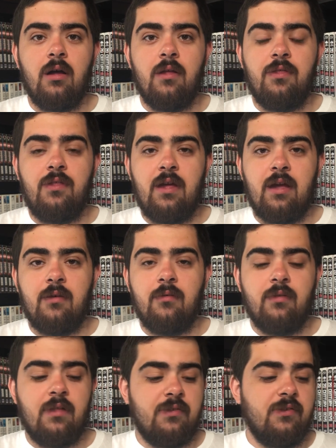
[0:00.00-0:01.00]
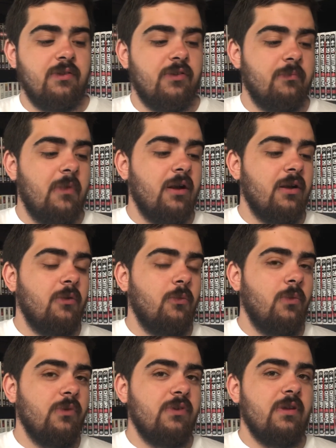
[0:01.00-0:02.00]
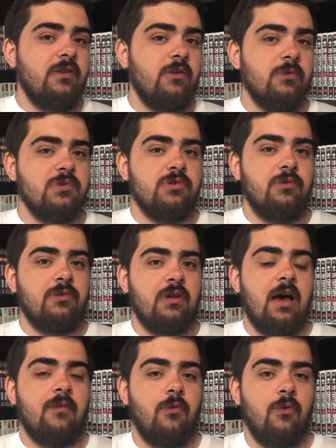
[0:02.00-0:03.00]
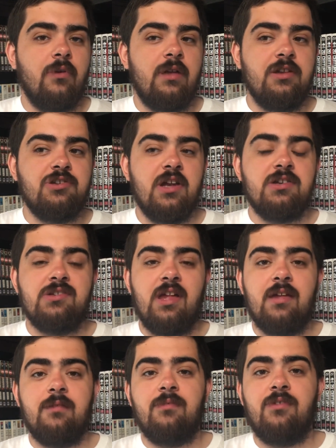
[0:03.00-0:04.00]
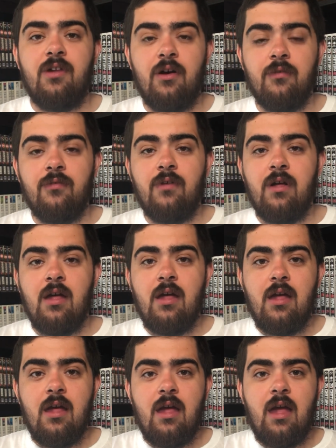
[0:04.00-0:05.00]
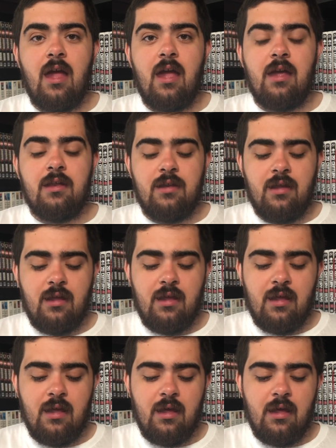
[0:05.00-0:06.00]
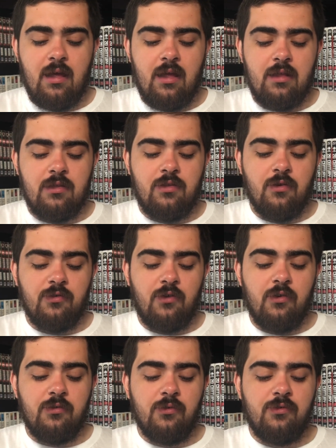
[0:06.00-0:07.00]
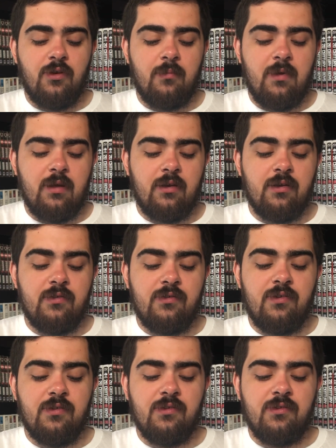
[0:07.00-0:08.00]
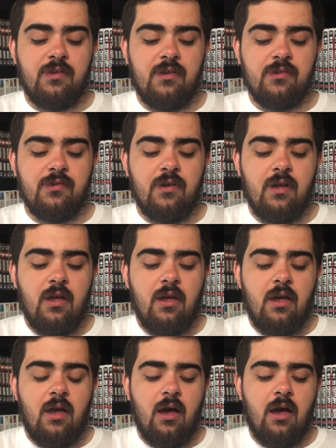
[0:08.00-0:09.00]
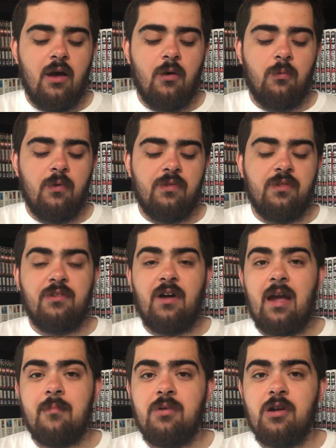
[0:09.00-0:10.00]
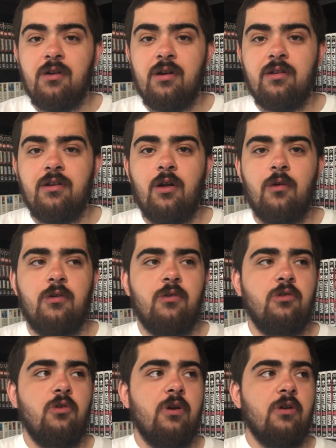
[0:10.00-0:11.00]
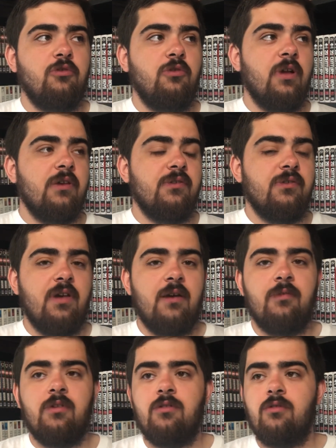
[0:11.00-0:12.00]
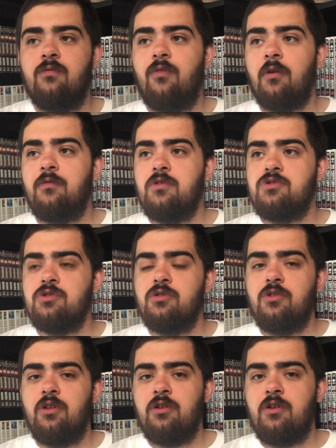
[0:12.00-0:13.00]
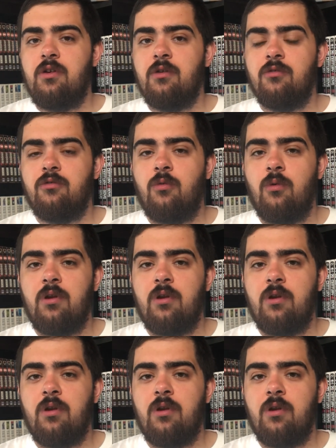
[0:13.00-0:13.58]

thing that's in this manga wasn't in the original novel. He changed that himself, and there's also some inconsistencies with the time period. You know, you hear 2007, far future, then you hear